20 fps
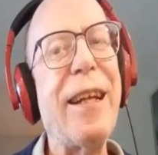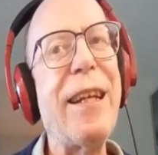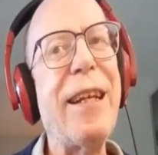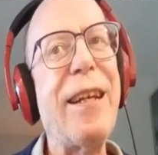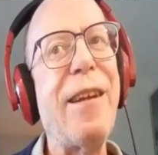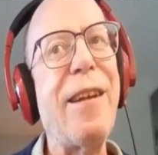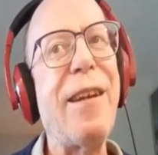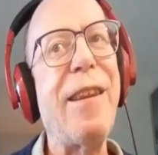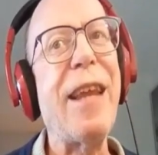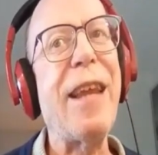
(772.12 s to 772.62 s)

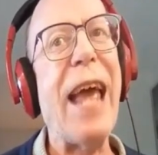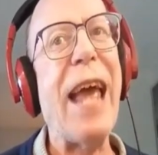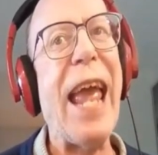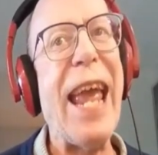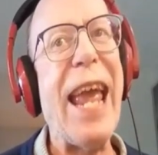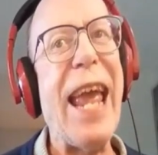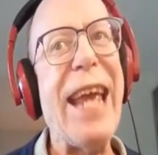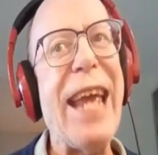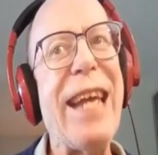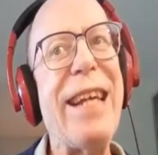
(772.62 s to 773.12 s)
to the
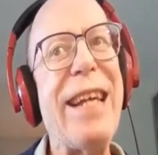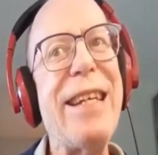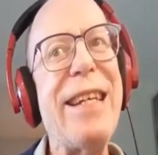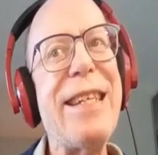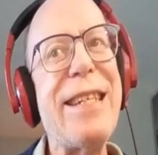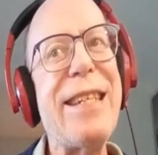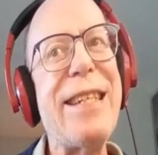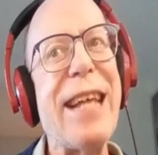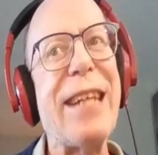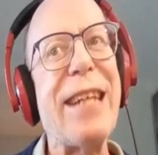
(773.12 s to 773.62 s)
A
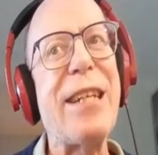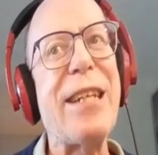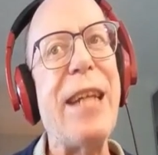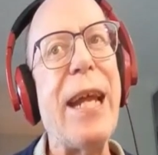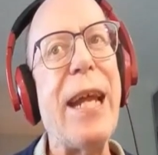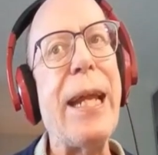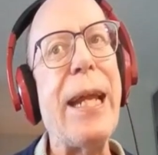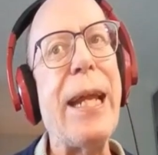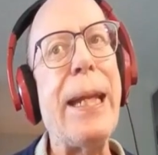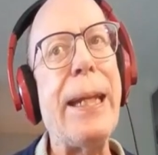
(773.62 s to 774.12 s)
section
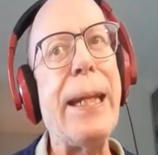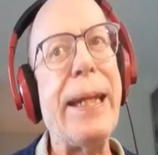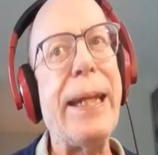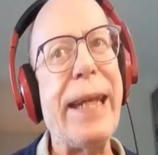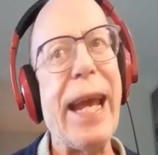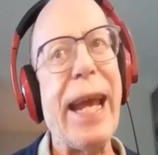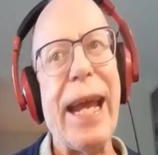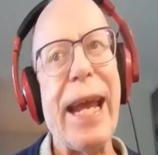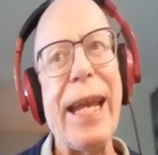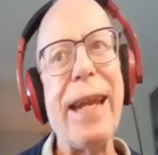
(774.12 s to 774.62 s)

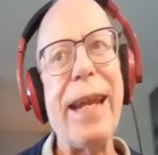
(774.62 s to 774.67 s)
again.